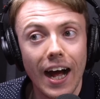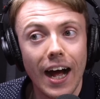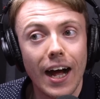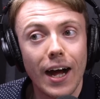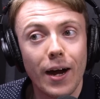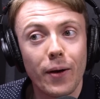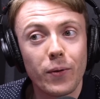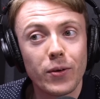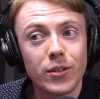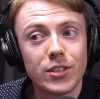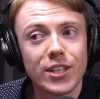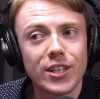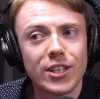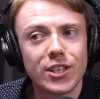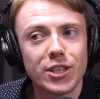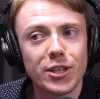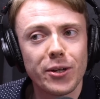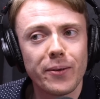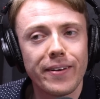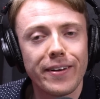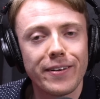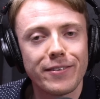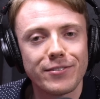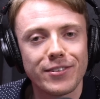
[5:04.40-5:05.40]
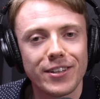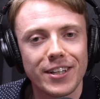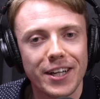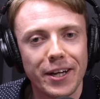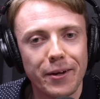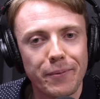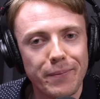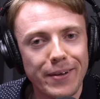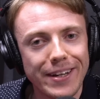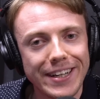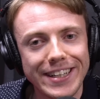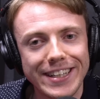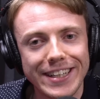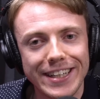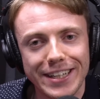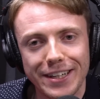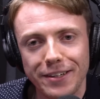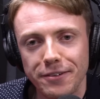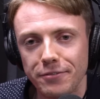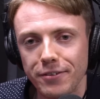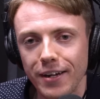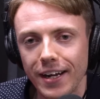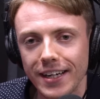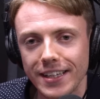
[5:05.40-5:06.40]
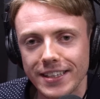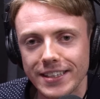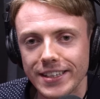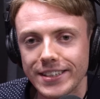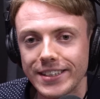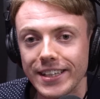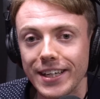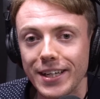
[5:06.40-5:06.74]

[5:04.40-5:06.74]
I wasn't doing it for comedic effect.